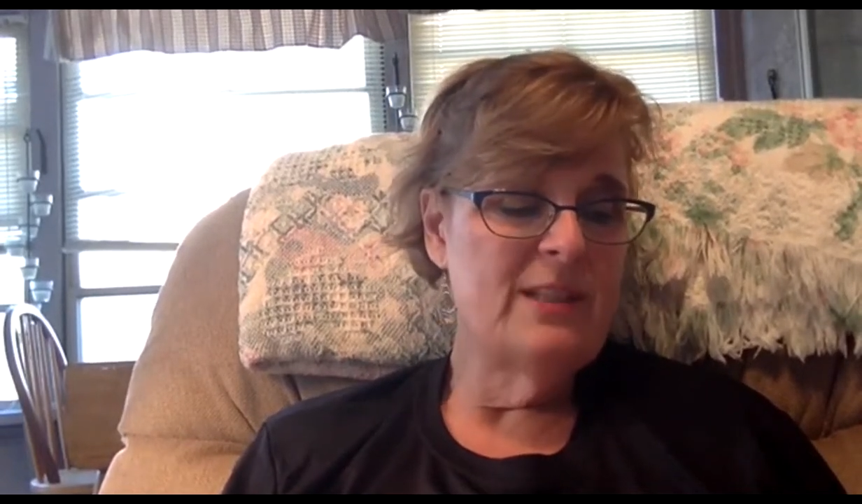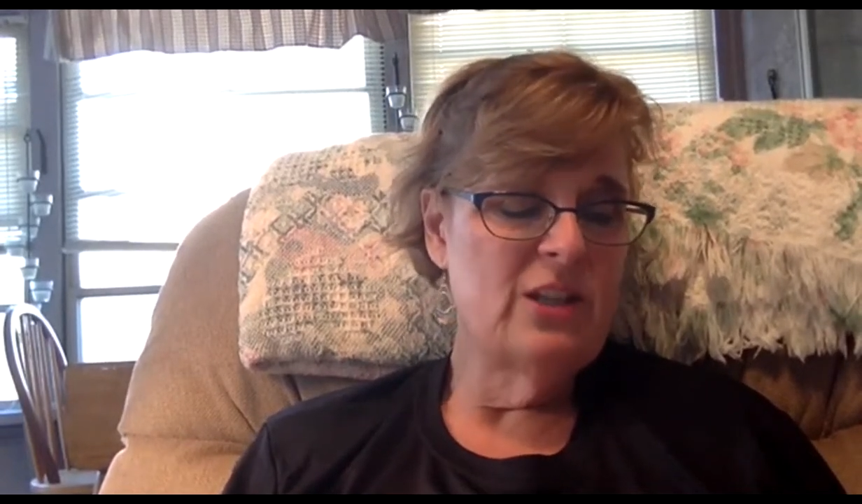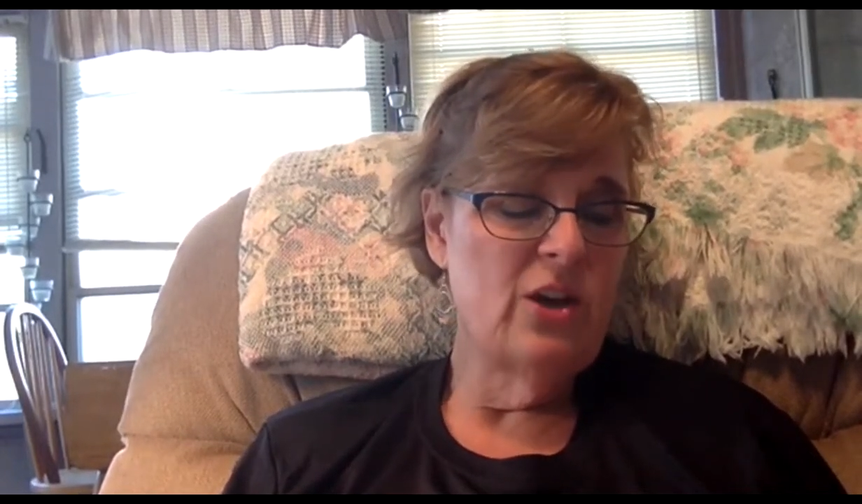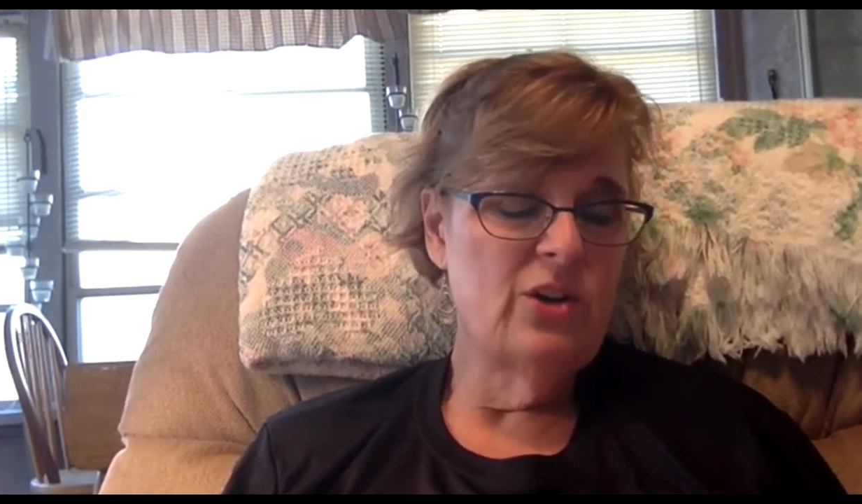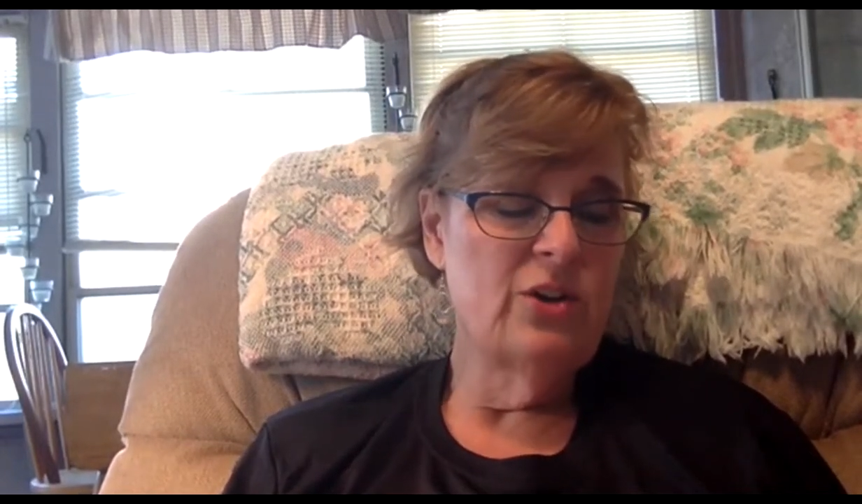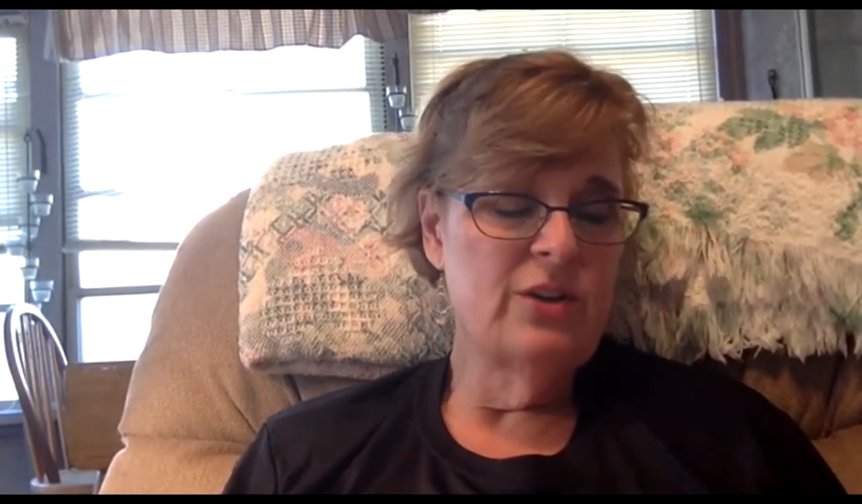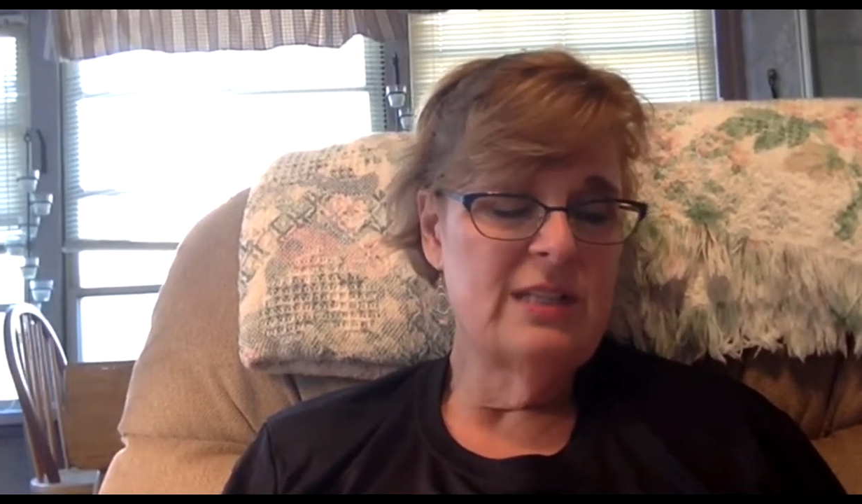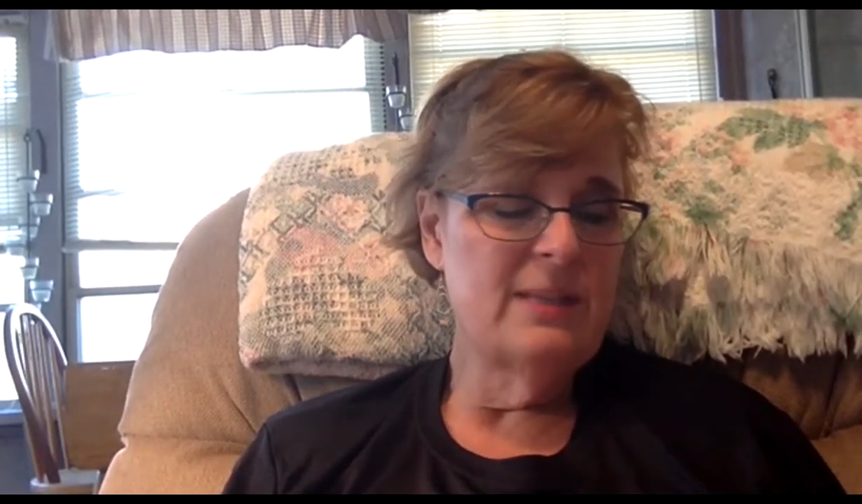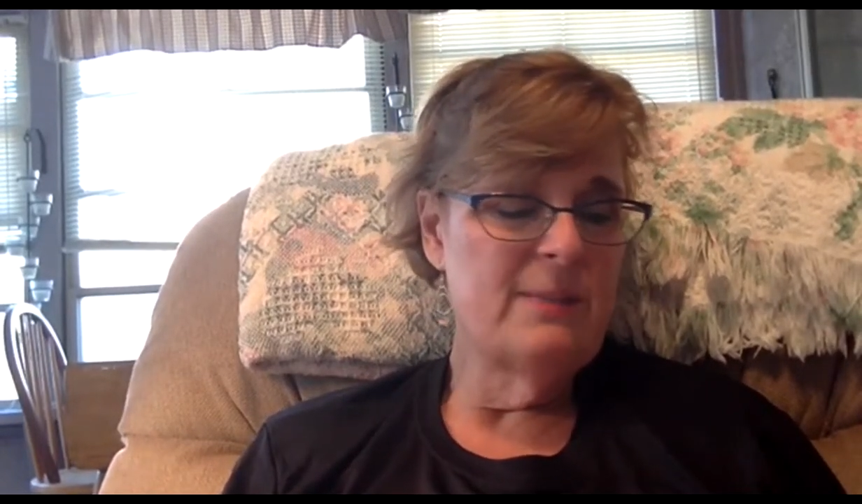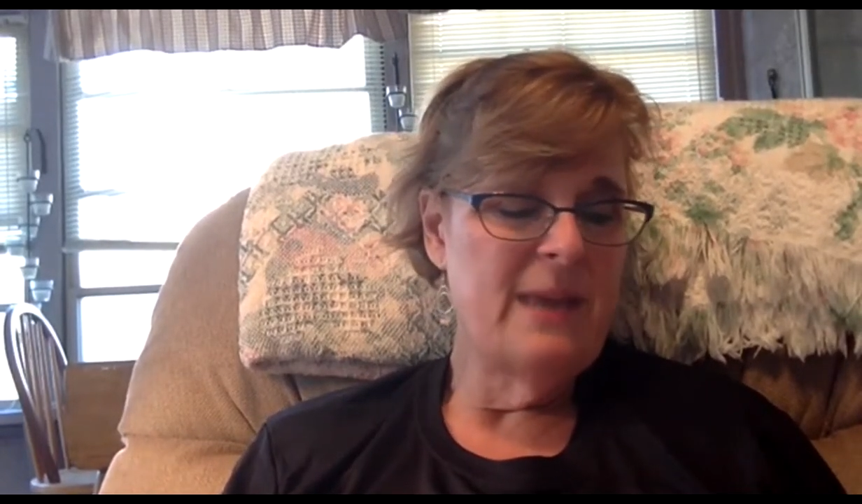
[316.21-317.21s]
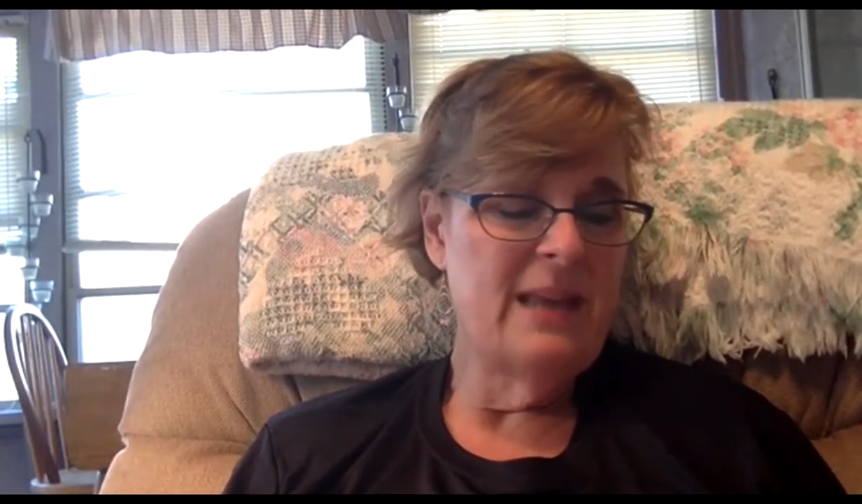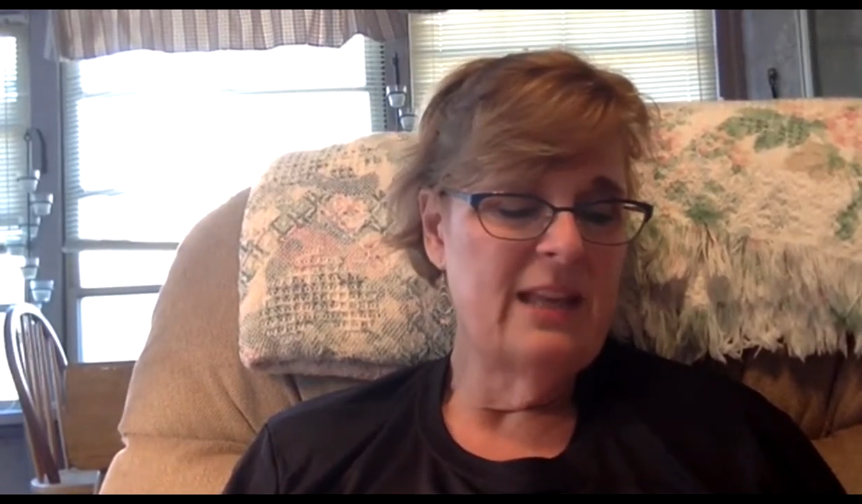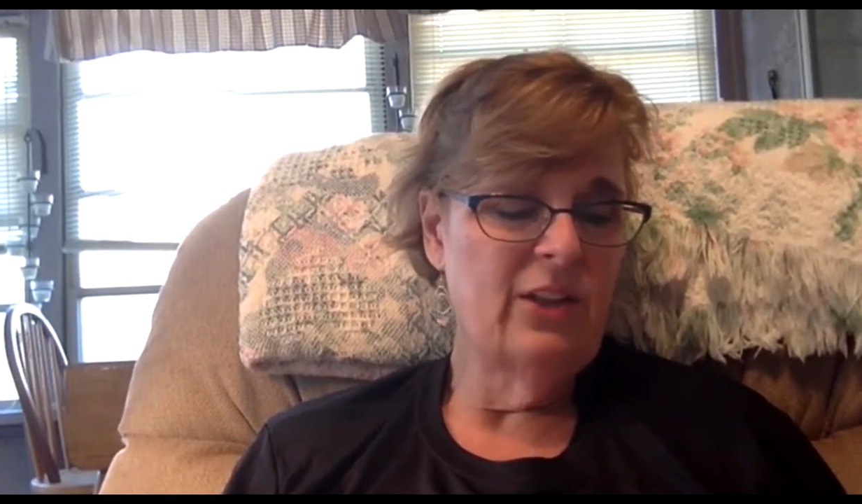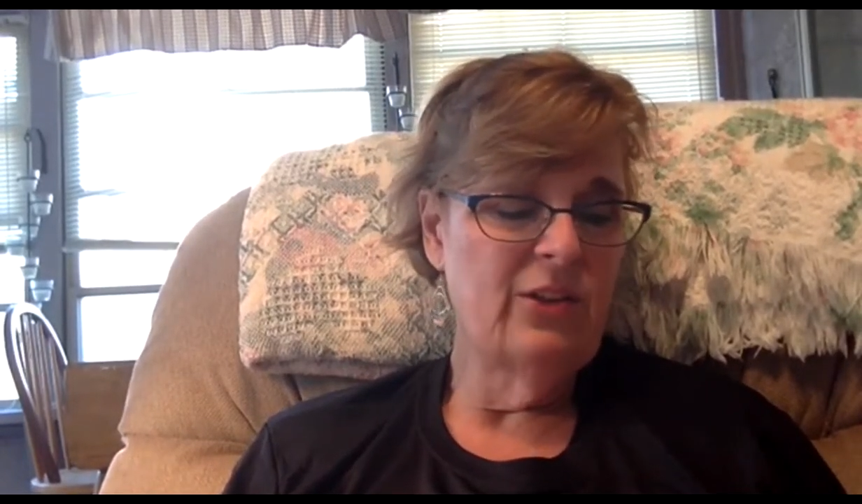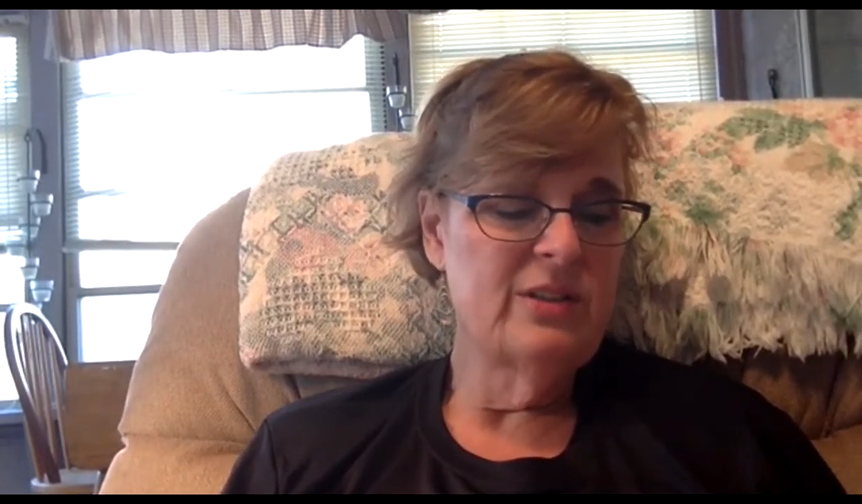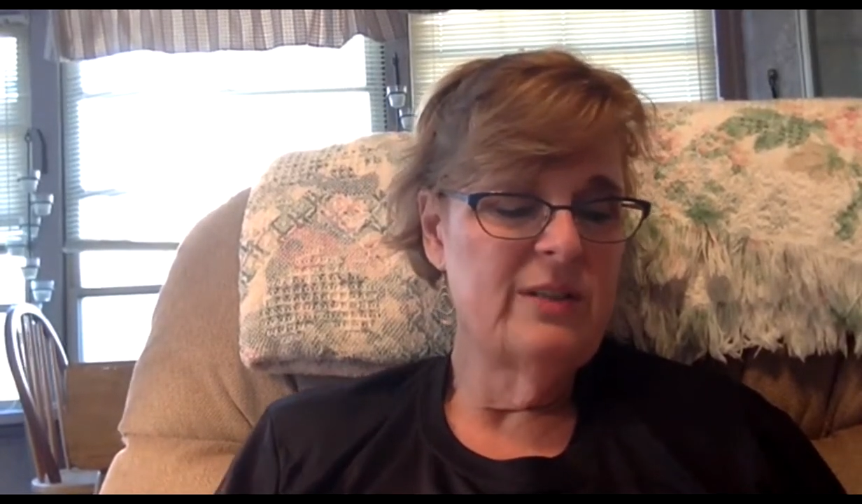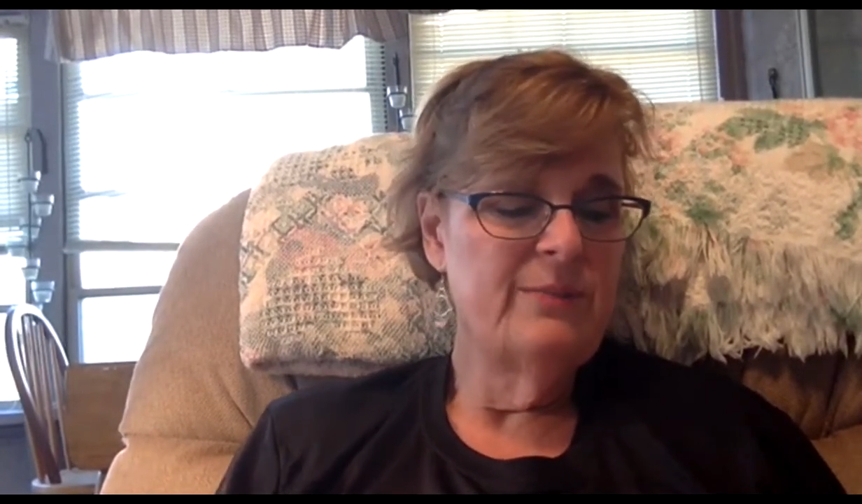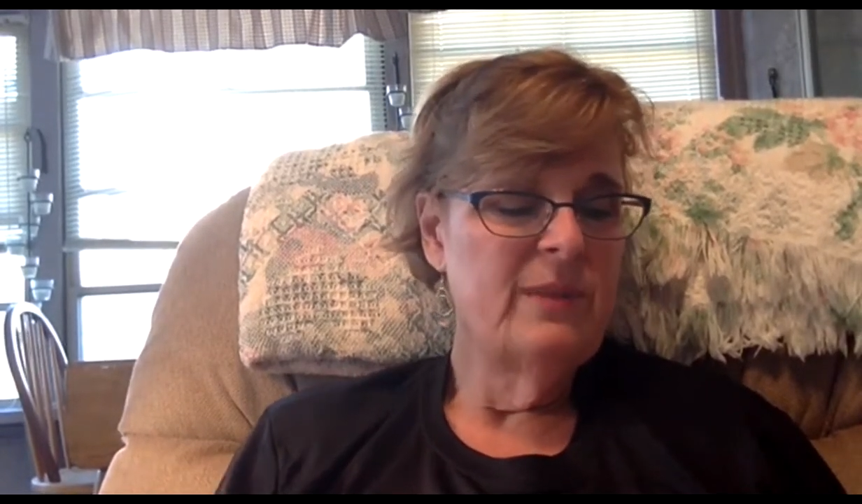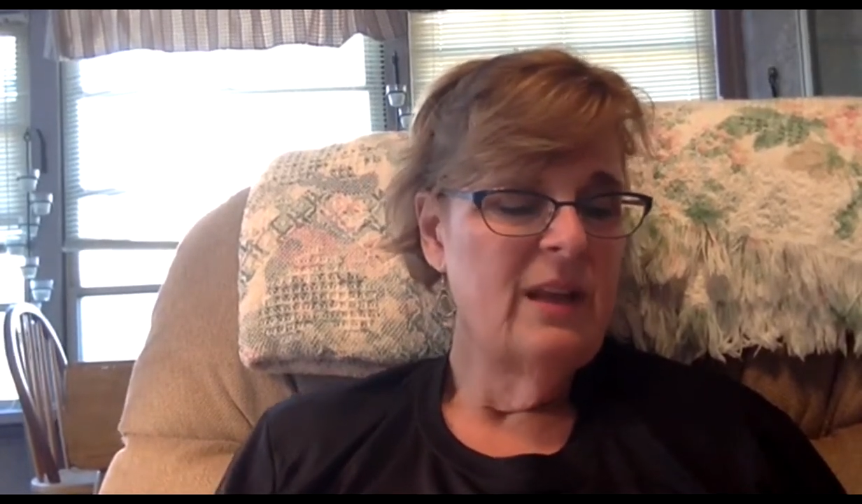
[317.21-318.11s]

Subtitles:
soda and some painkillers.